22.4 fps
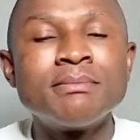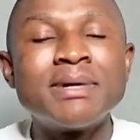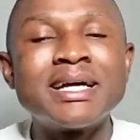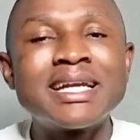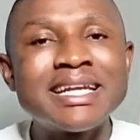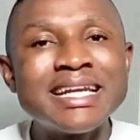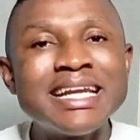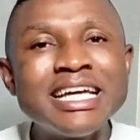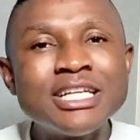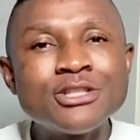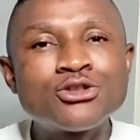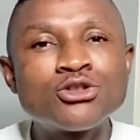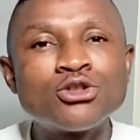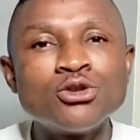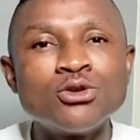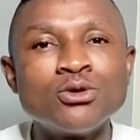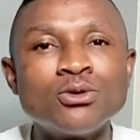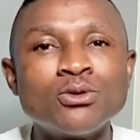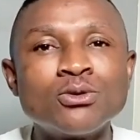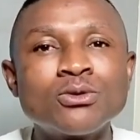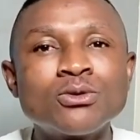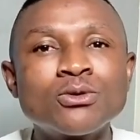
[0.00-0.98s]
but learn
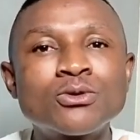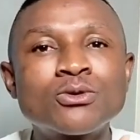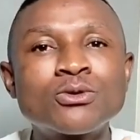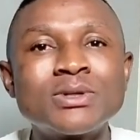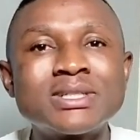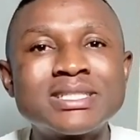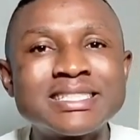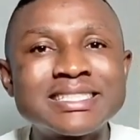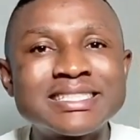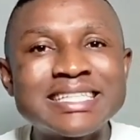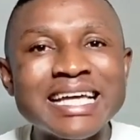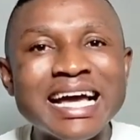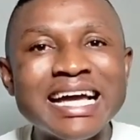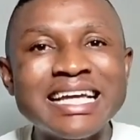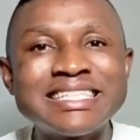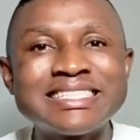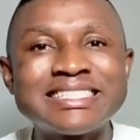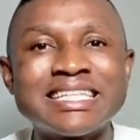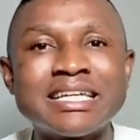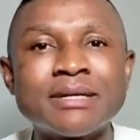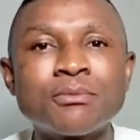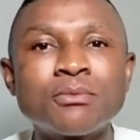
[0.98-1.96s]
to
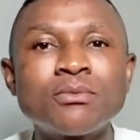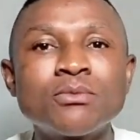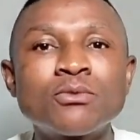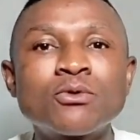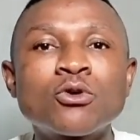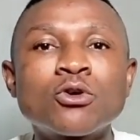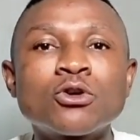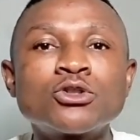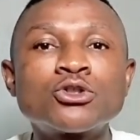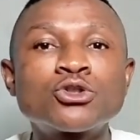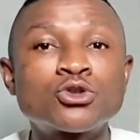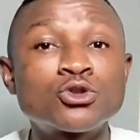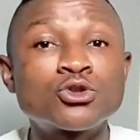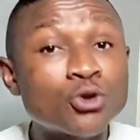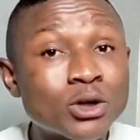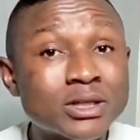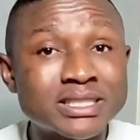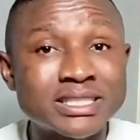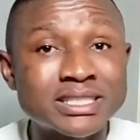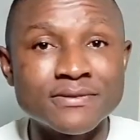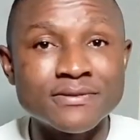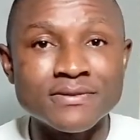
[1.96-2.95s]
criticize them
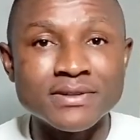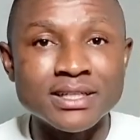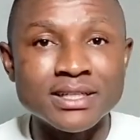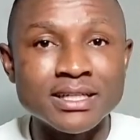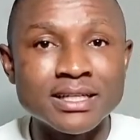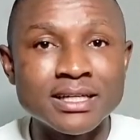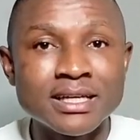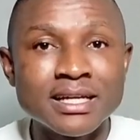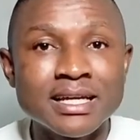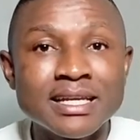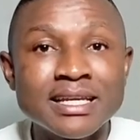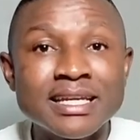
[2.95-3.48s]
constructively.